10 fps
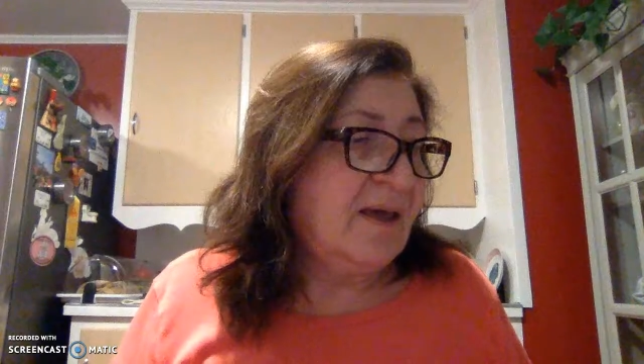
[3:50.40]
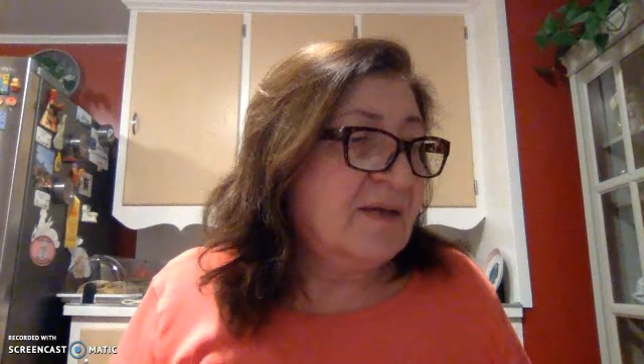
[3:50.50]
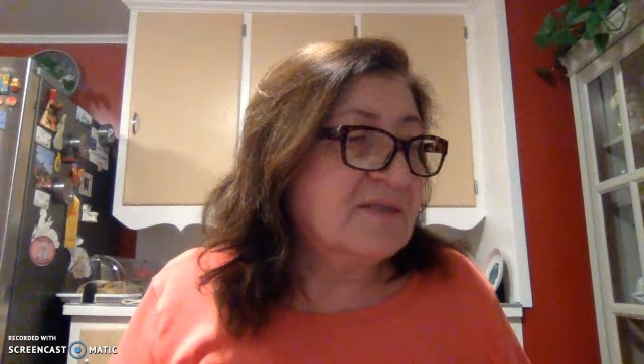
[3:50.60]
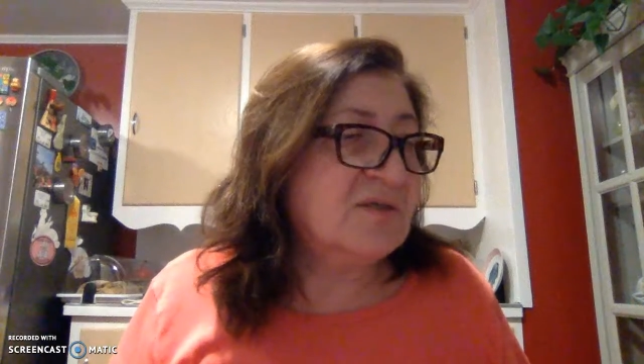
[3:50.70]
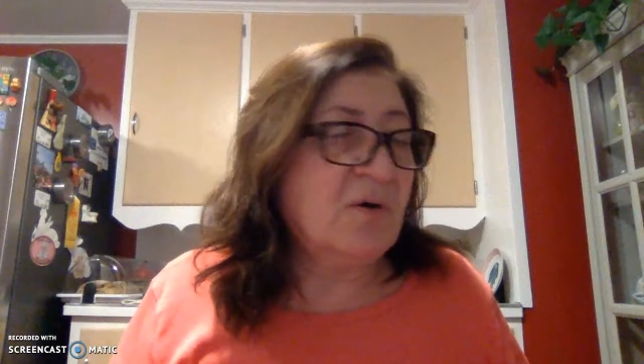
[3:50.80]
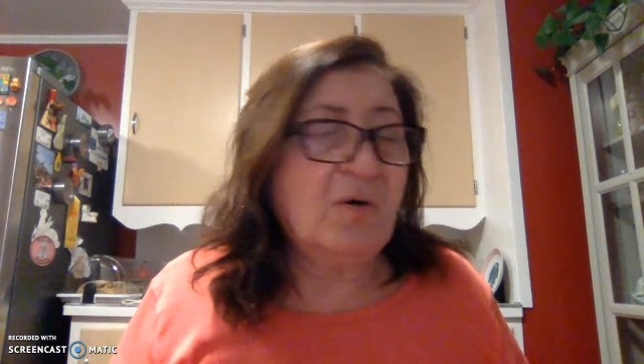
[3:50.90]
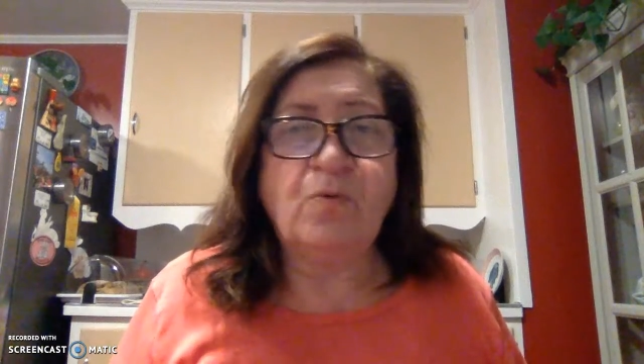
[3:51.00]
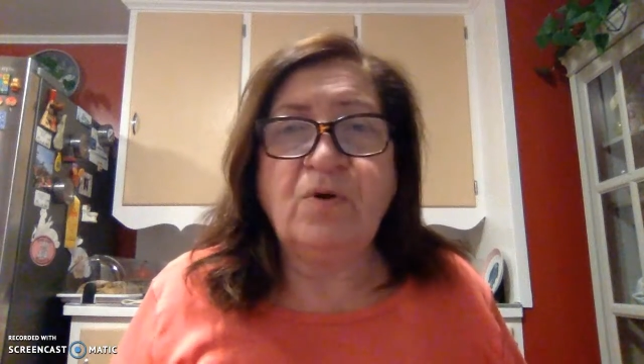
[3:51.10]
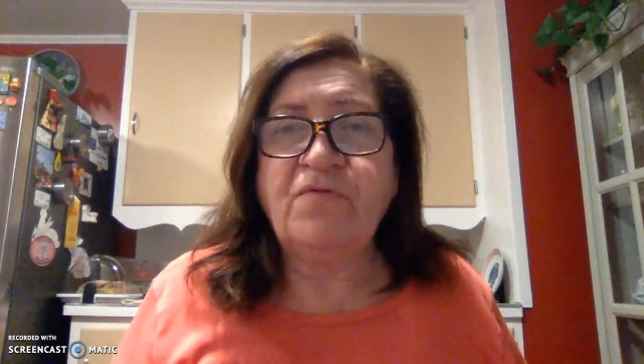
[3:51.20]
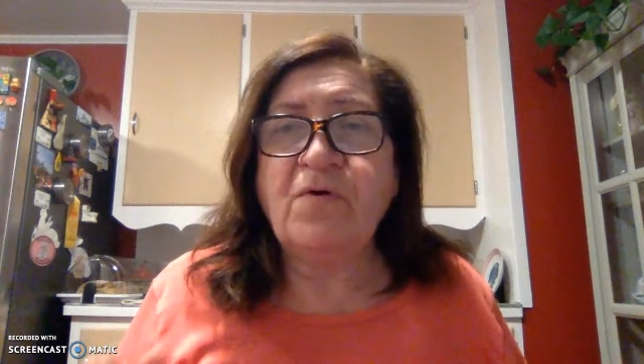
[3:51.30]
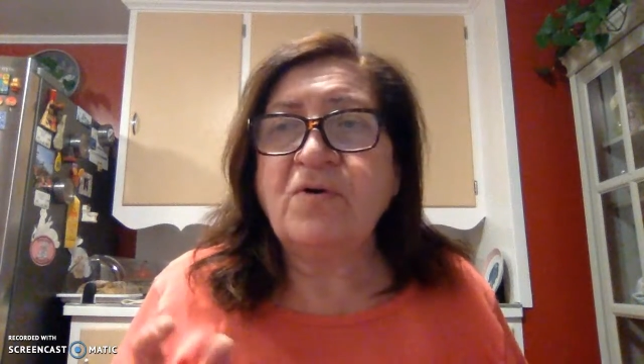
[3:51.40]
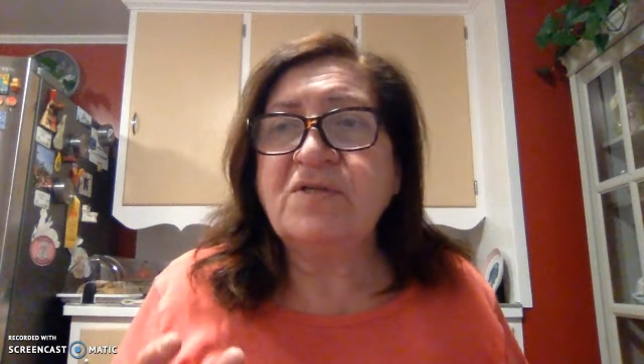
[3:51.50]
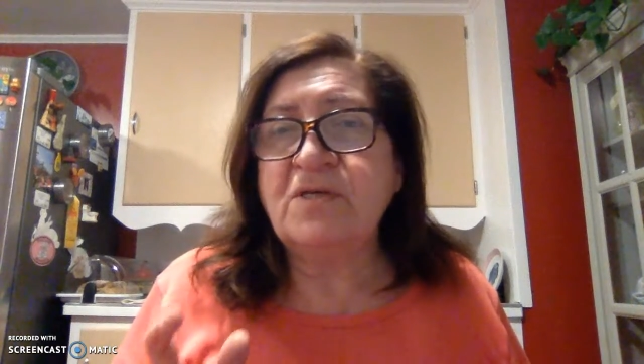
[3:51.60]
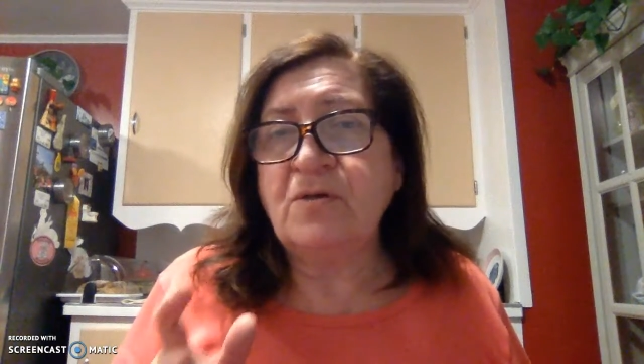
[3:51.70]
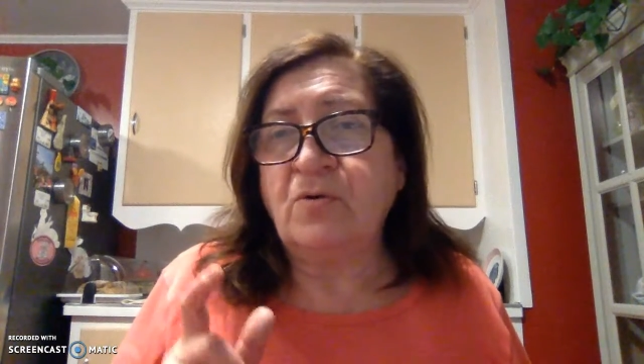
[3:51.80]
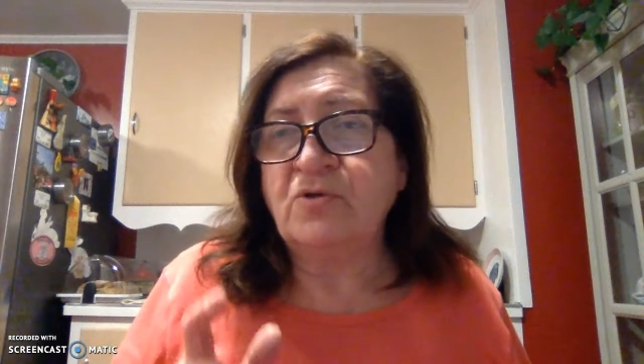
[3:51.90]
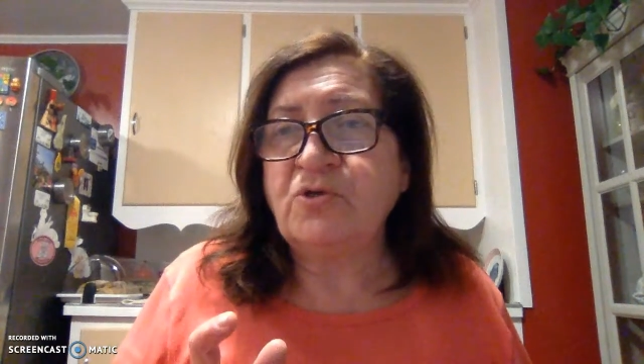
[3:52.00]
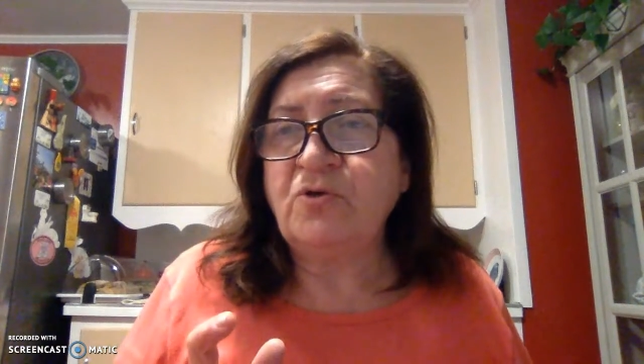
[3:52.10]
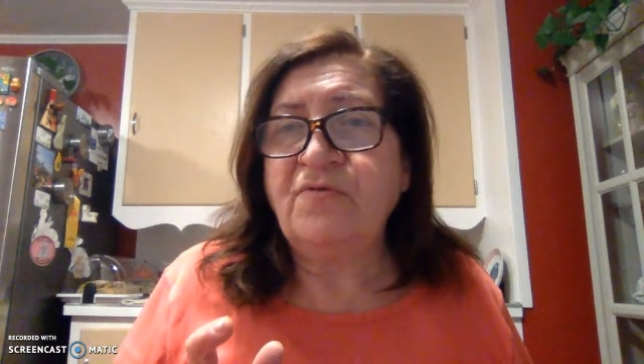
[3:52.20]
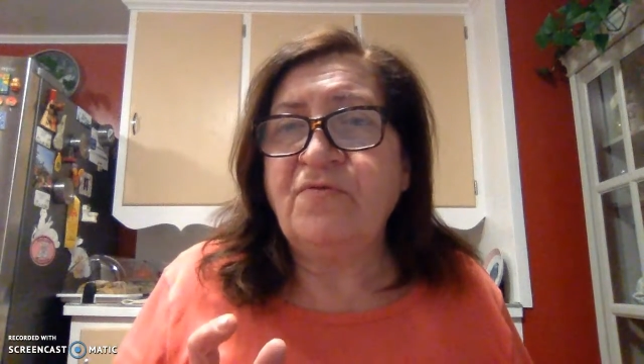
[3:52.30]
So we're focusing on
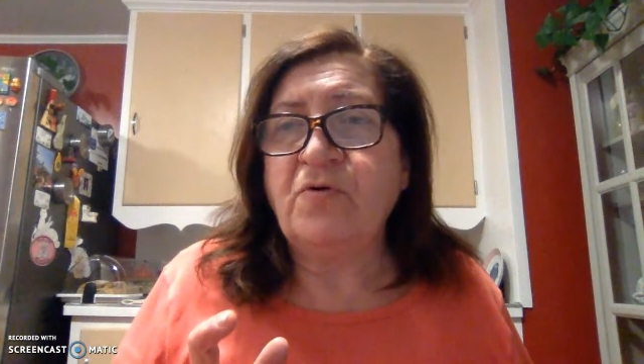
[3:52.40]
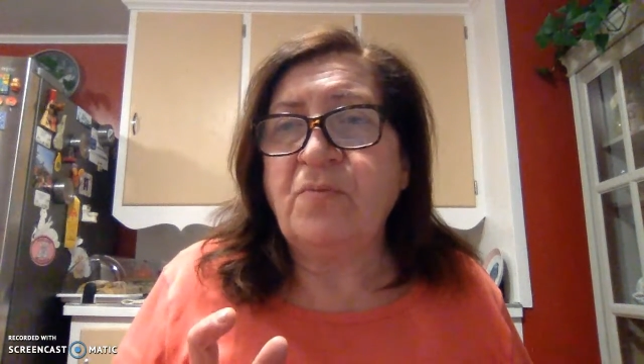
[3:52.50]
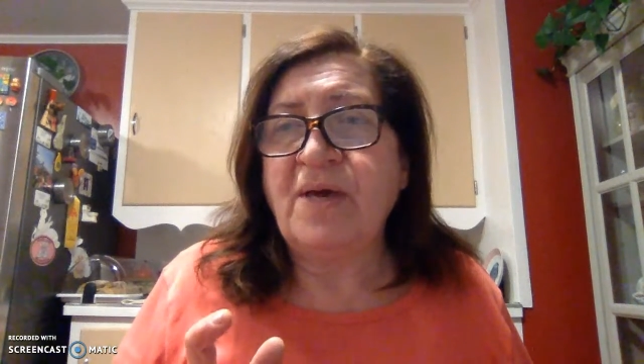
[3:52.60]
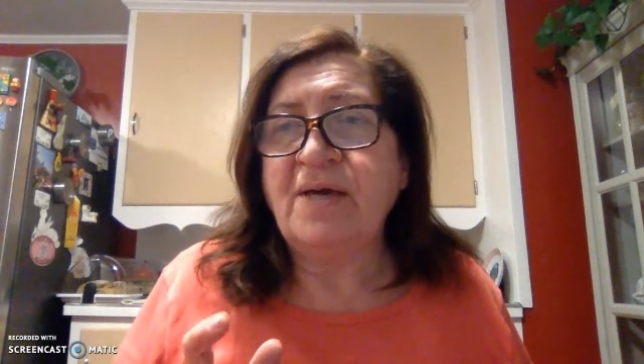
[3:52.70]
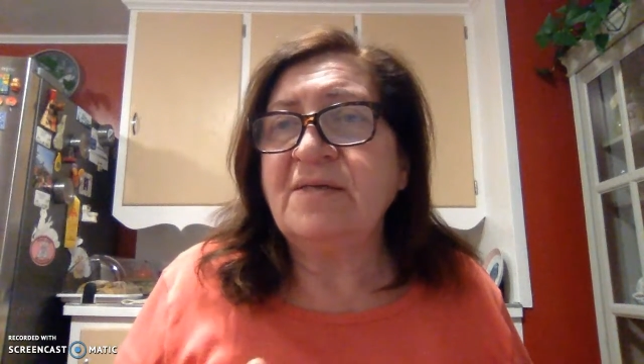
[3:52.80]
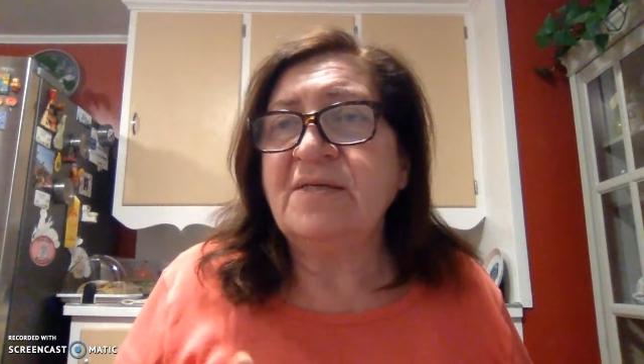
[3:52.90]
short format,